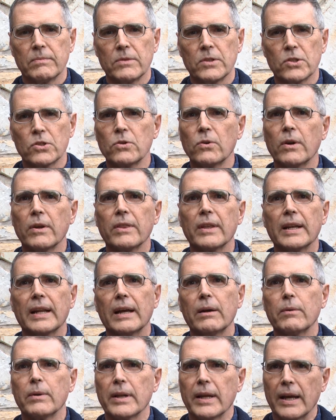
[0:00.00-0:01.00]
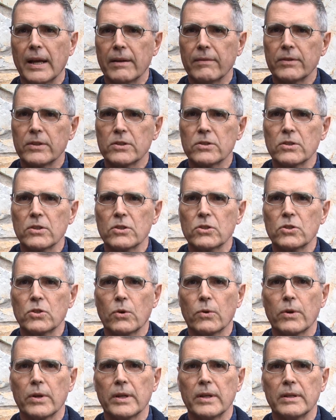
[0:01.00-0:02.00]
story that I would have is the
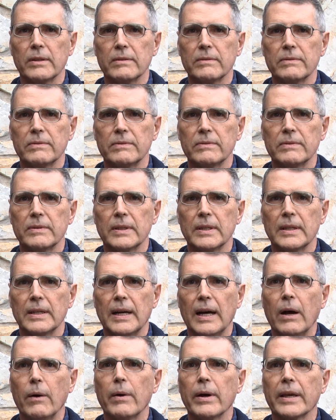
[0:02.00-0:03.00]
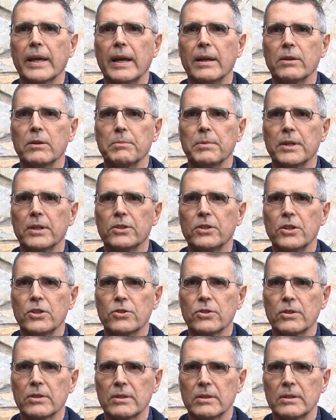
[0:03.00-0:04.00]
story of how I came to be a
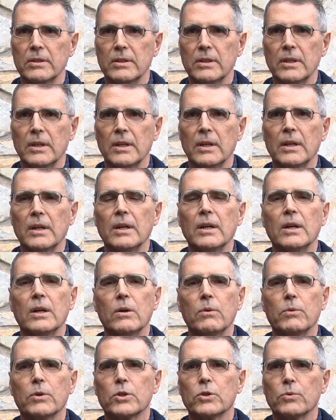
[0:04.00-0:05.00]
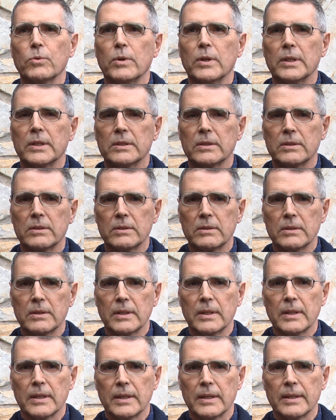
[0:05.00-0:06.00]
teacher, which was,
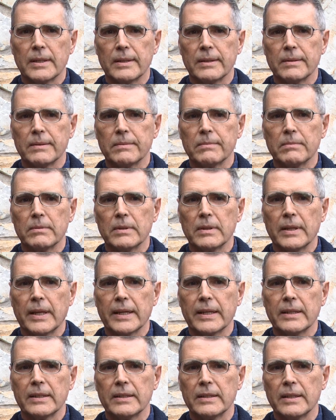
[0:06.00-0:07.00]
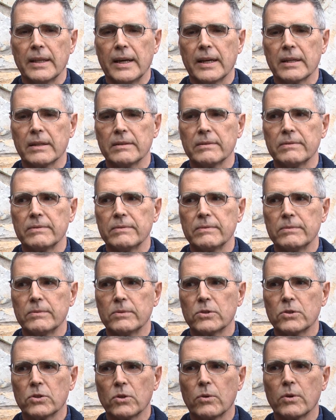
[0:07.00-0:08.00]
like a lot of
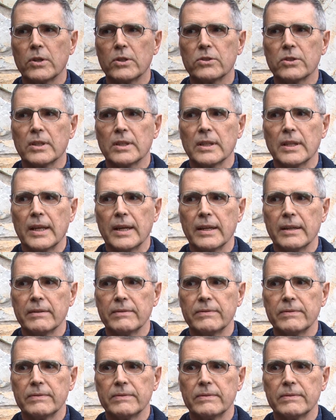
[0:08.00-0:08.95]
stories in life,